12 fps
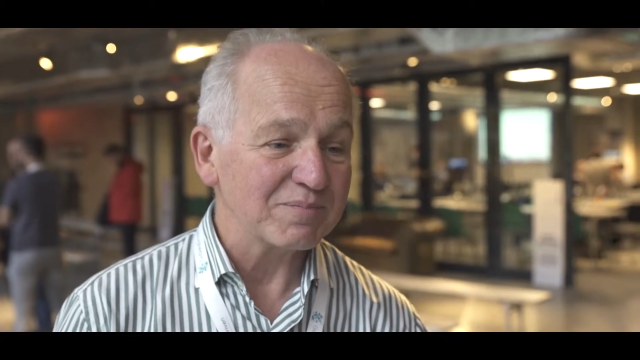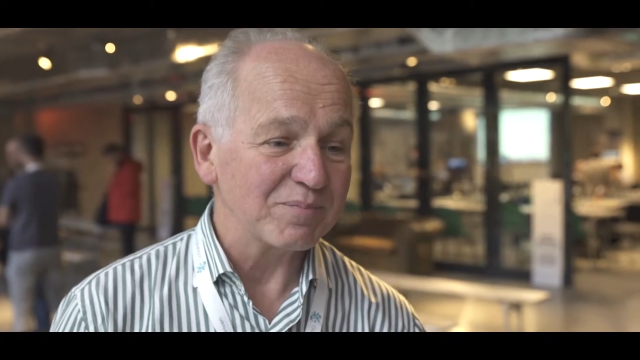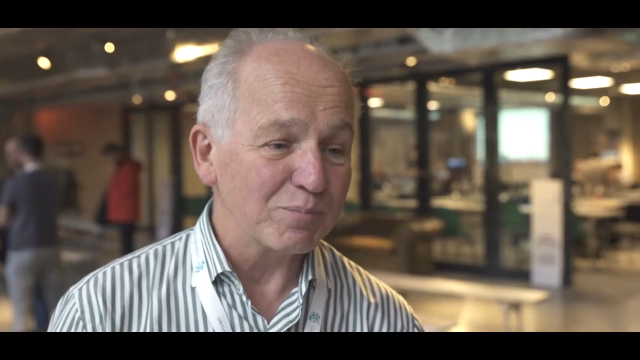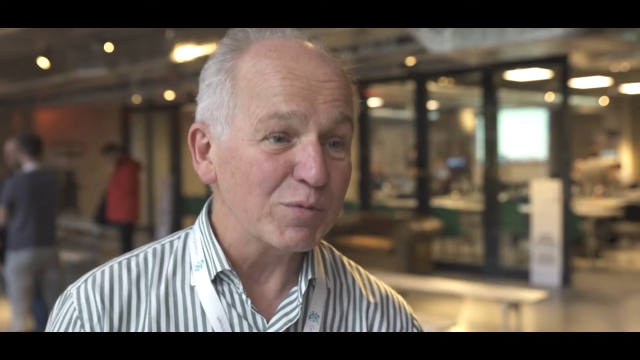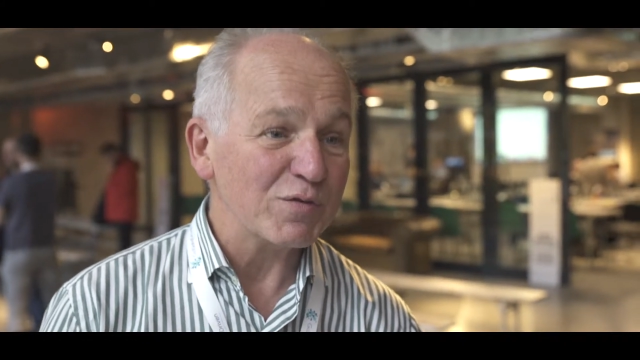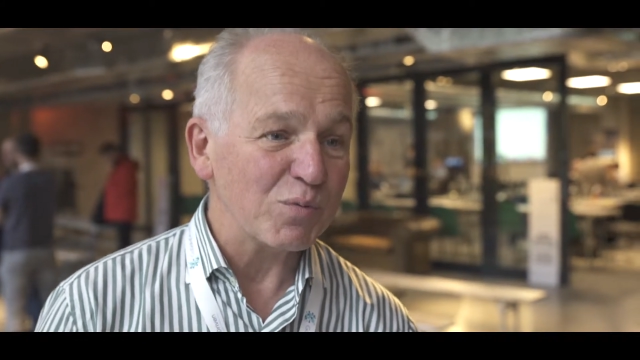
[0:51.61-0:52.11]

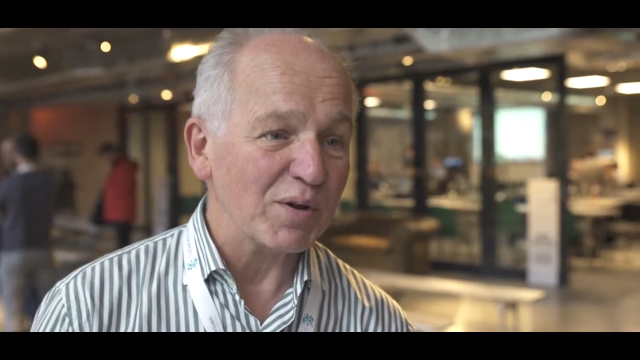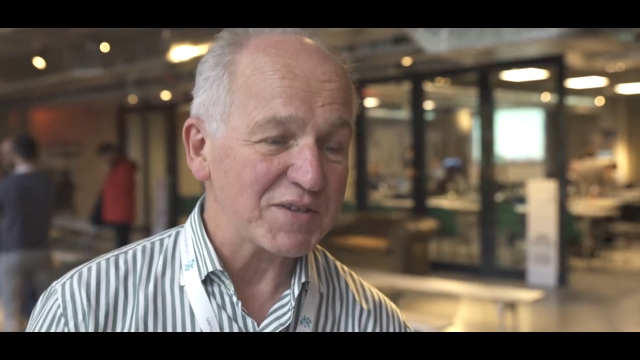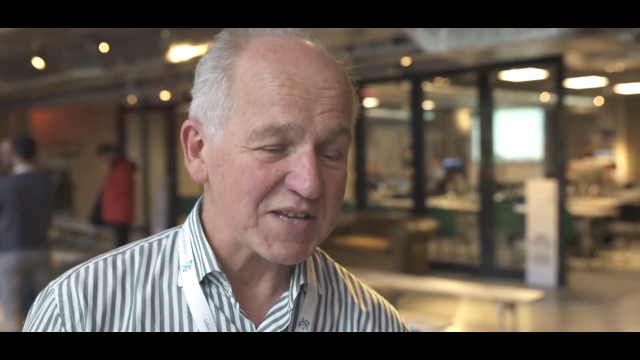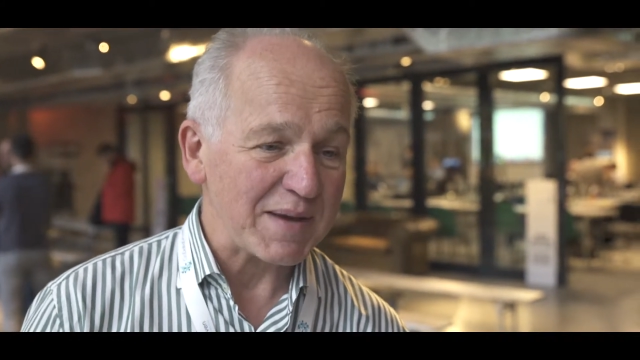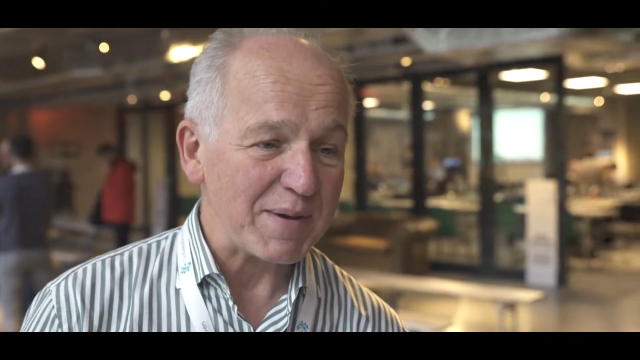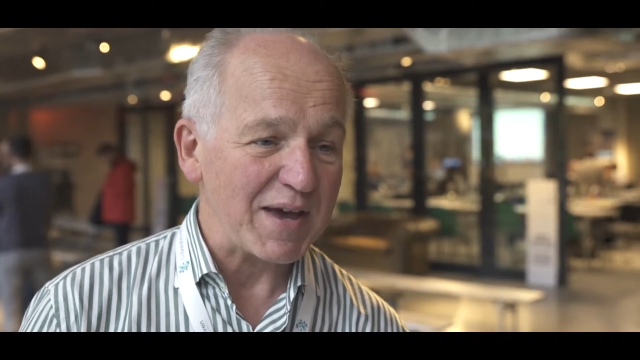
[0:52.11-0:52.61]
move one
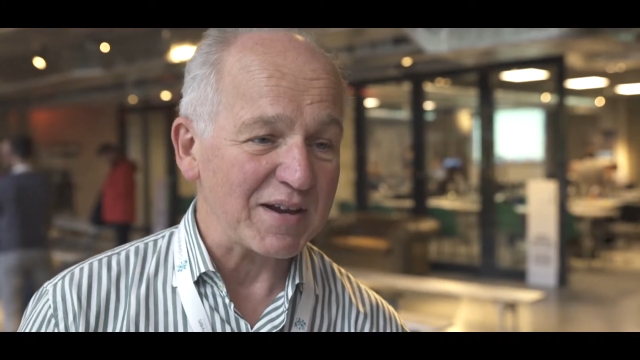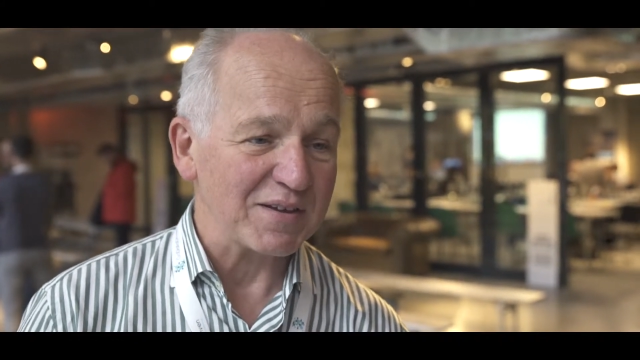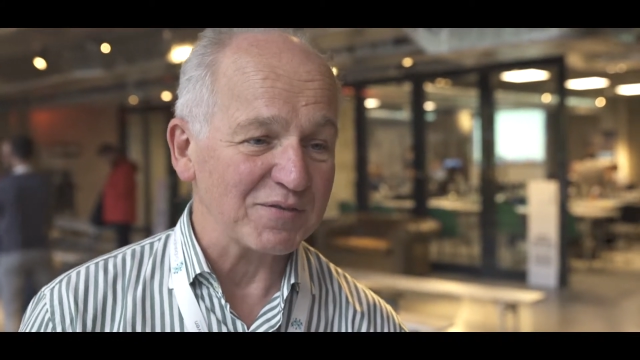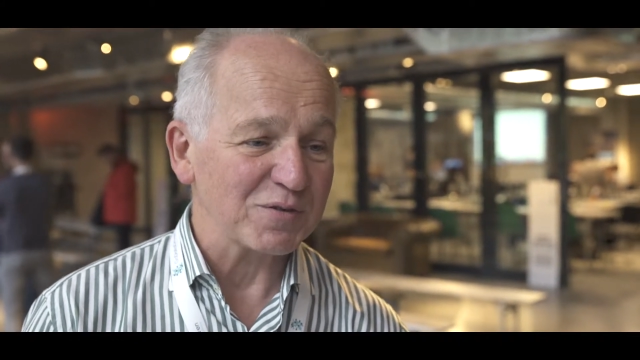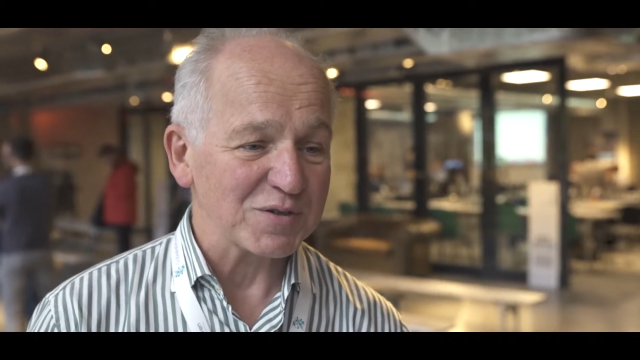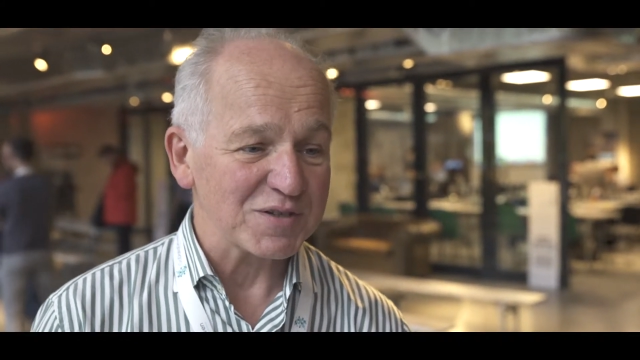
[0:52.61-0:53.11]
step ahead of the
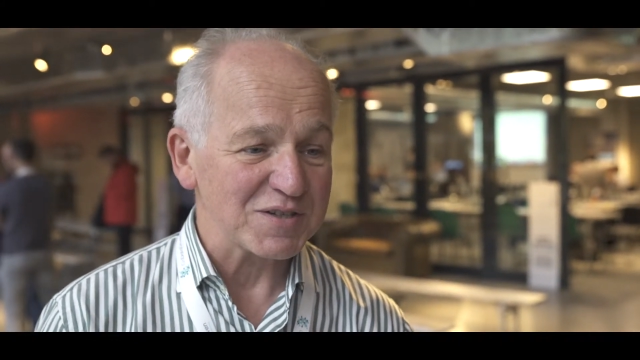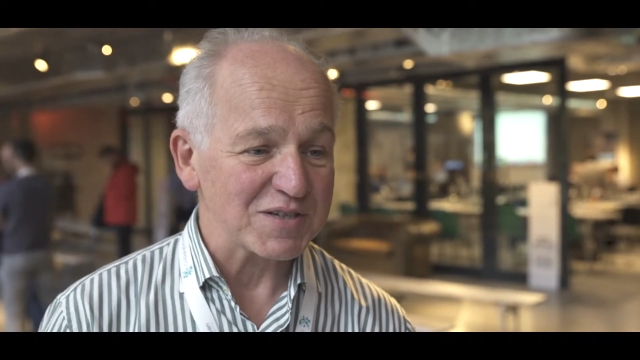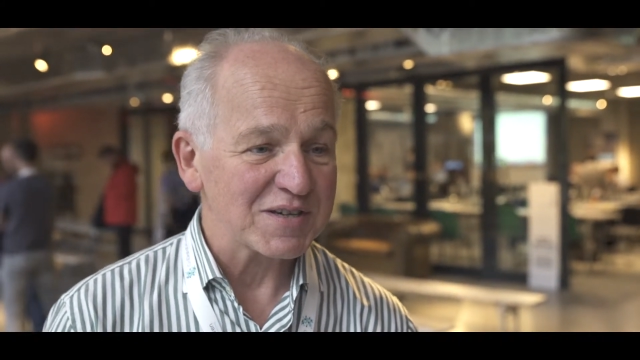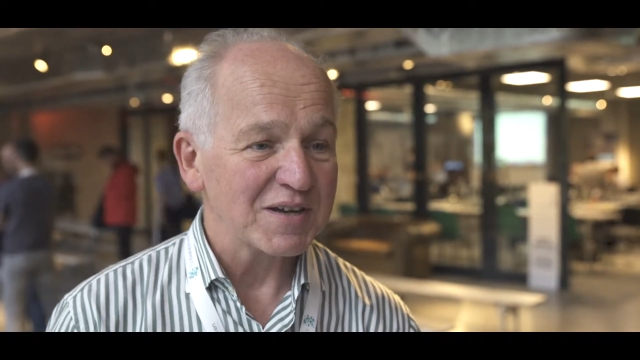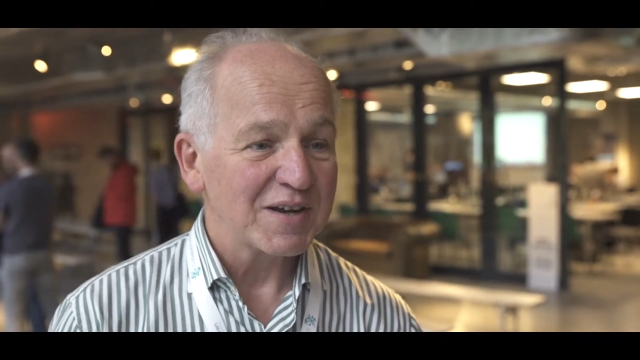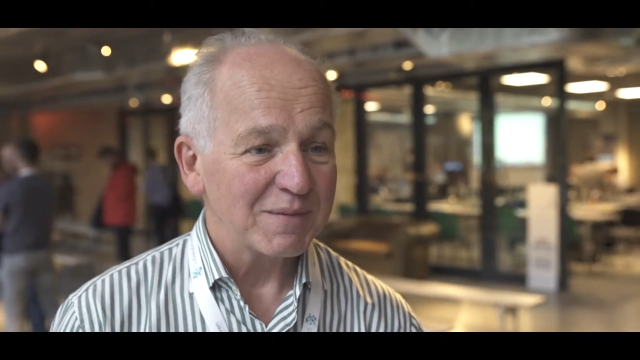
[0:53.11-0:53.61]

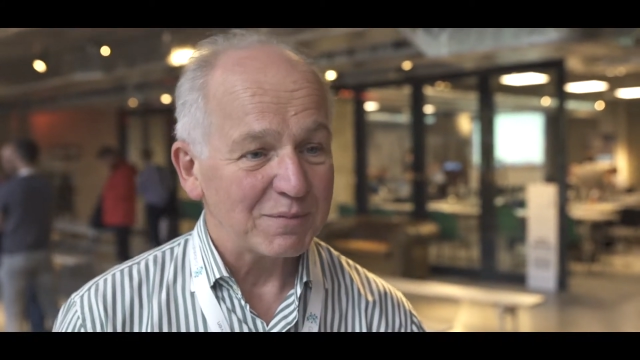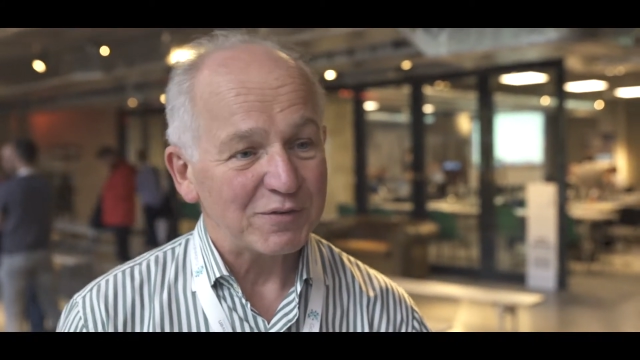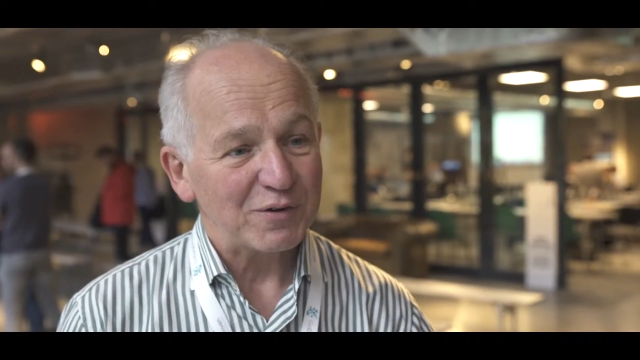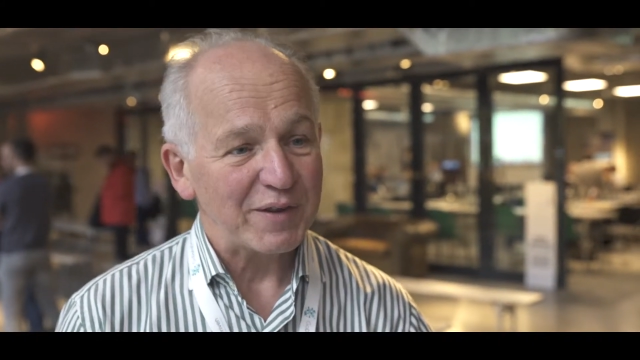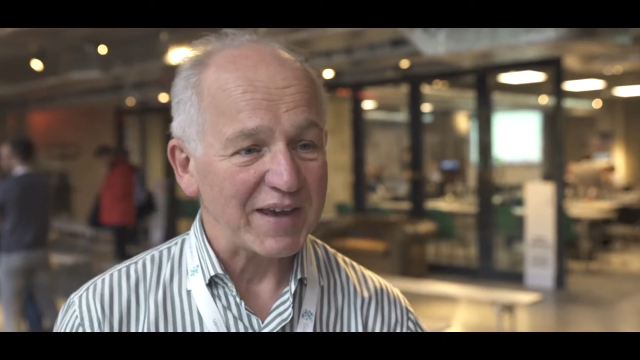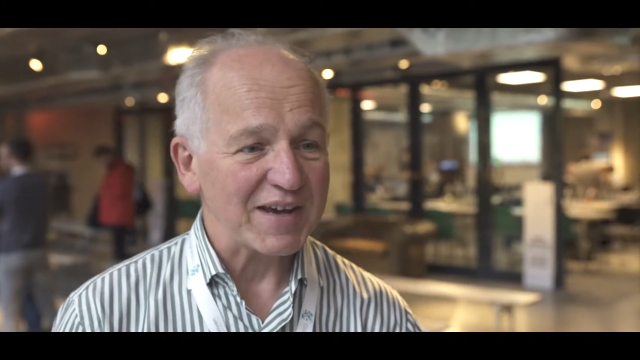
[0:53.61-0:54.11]
fraudsters
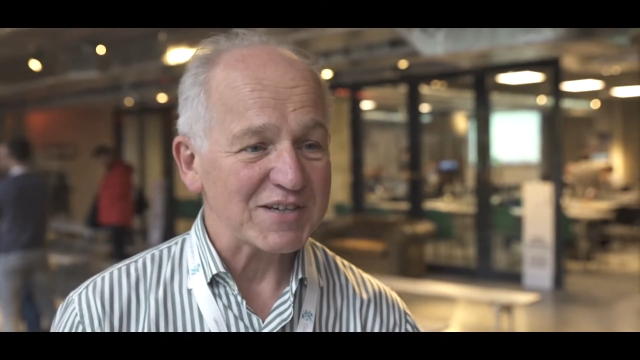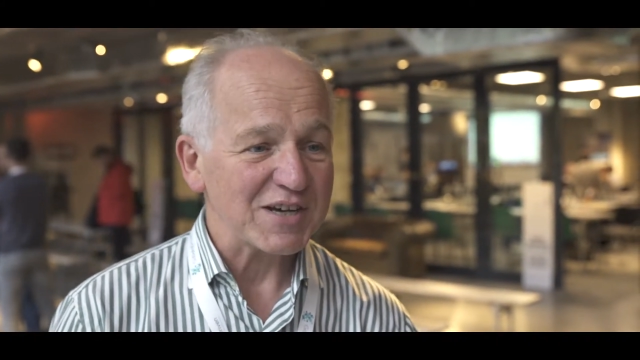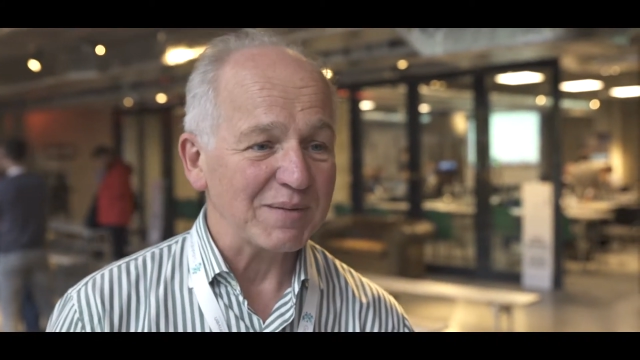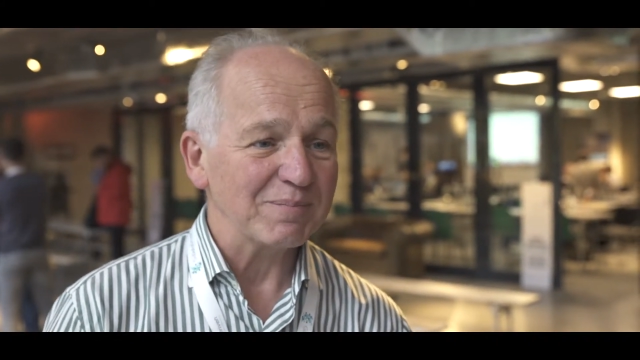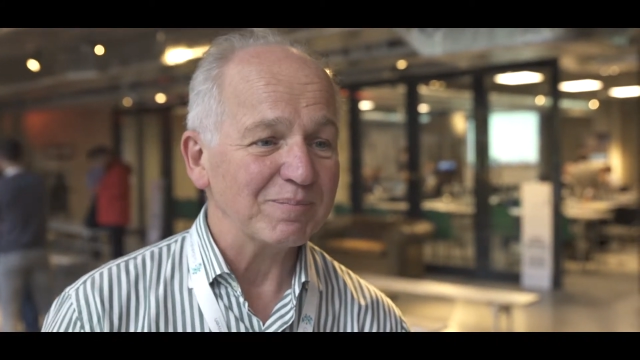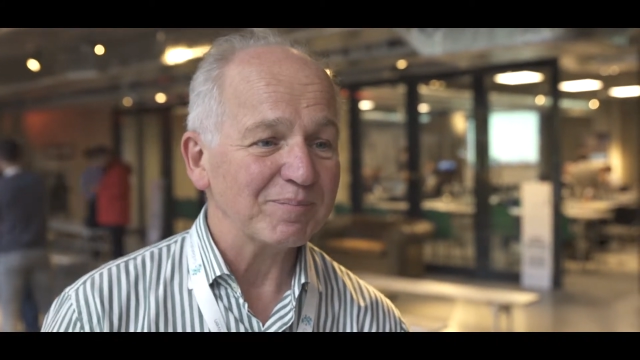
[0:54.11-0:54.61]
before they catch up.